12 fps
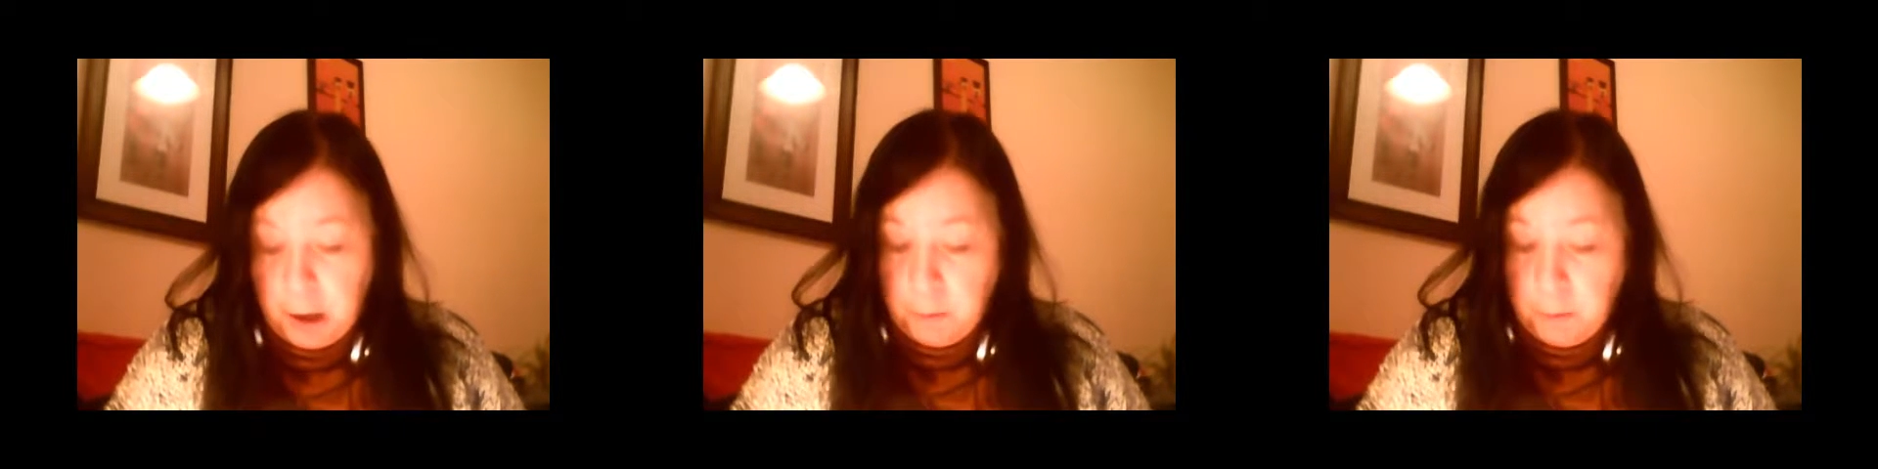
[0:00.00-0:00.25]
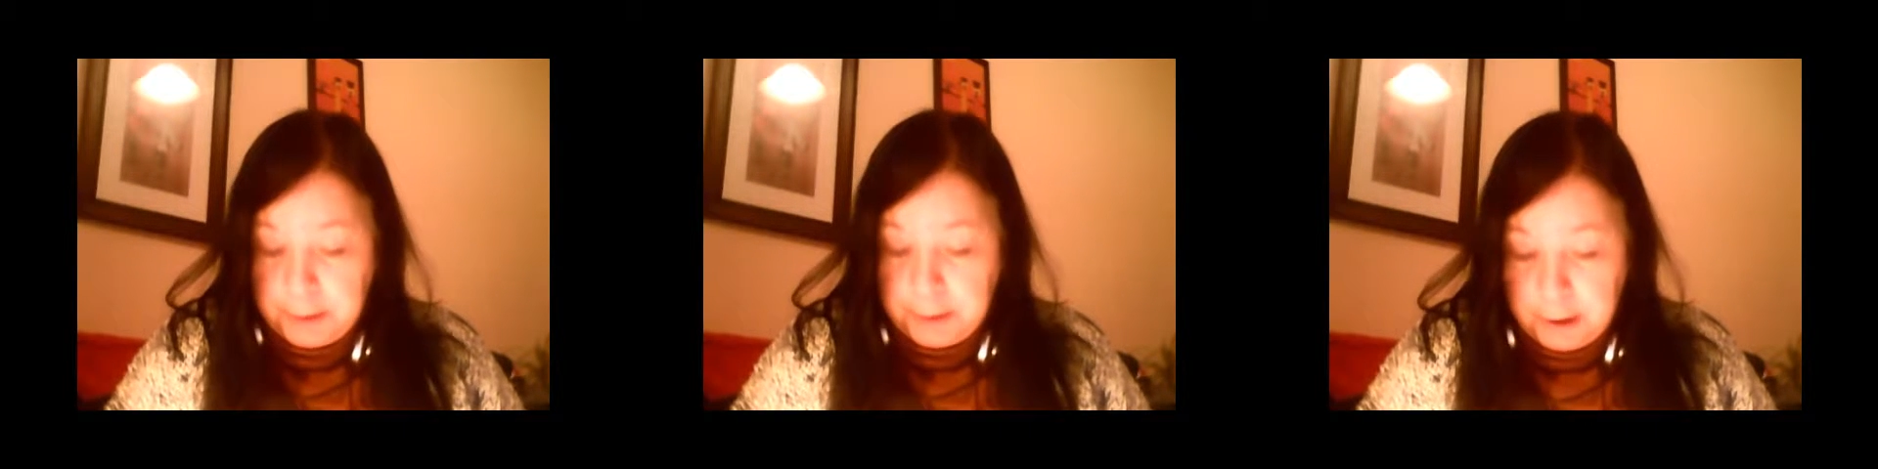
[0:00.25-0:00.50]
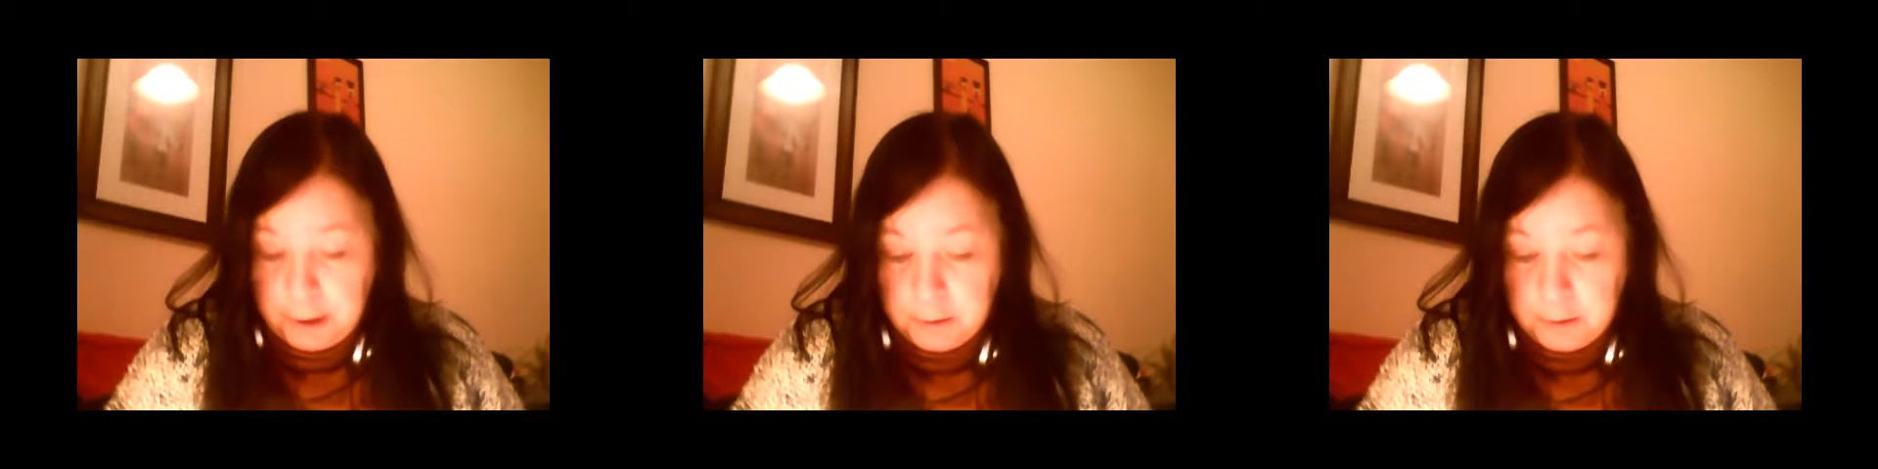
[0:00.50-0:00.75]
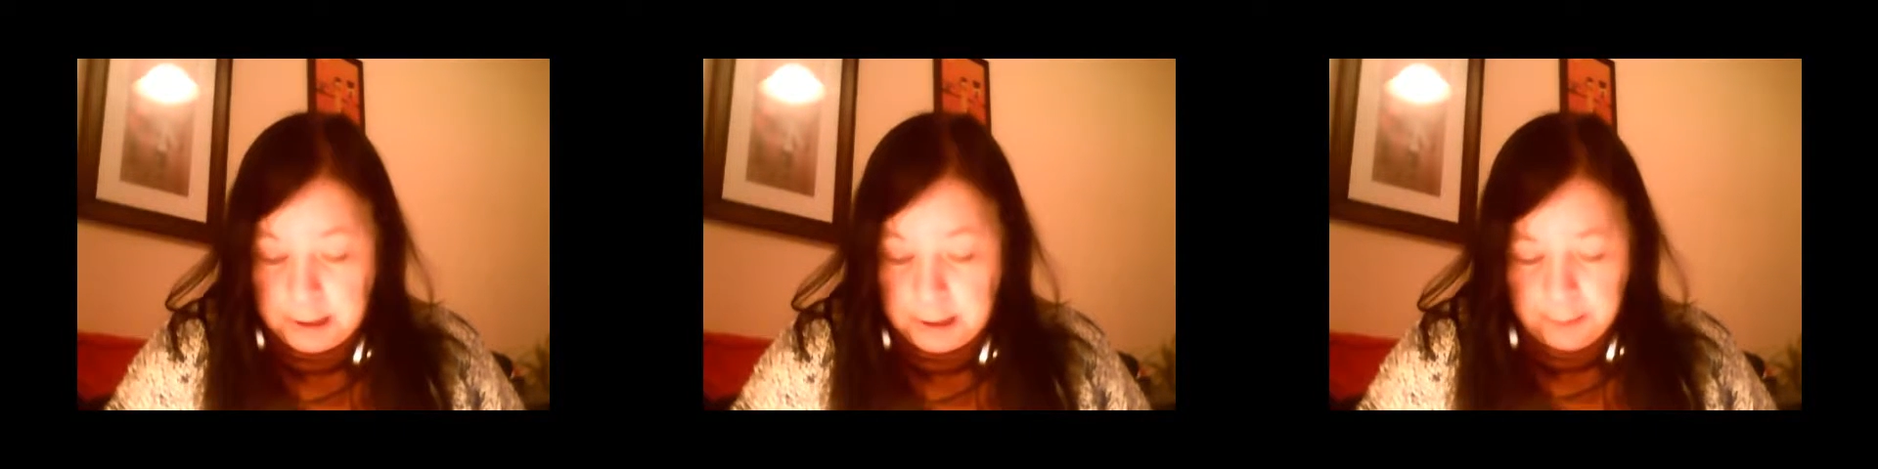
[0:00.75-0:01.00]
with a
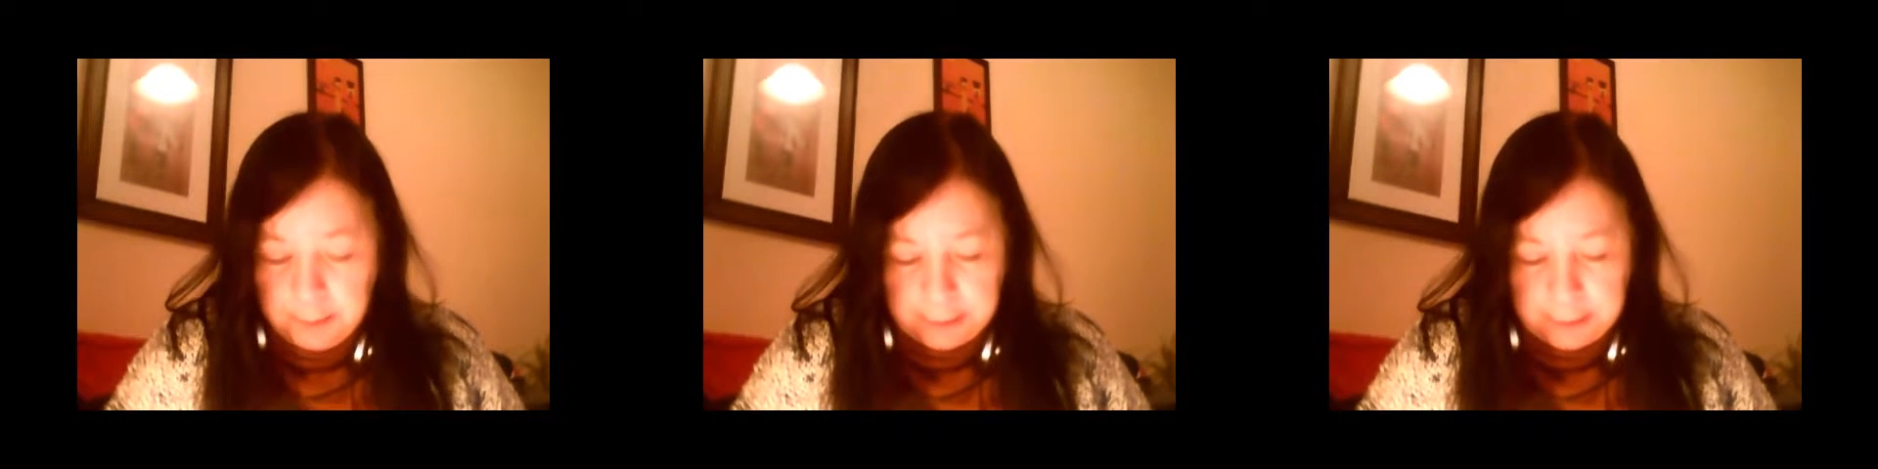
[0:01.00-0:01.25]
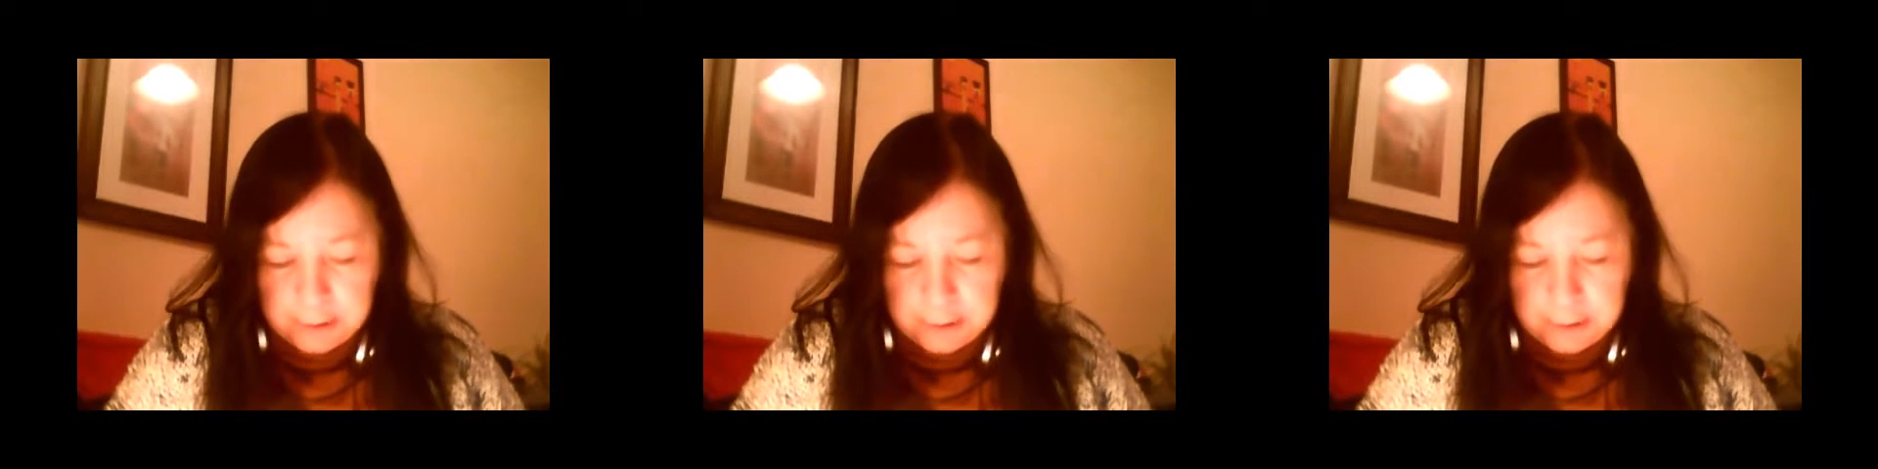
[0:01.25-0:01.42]
note that all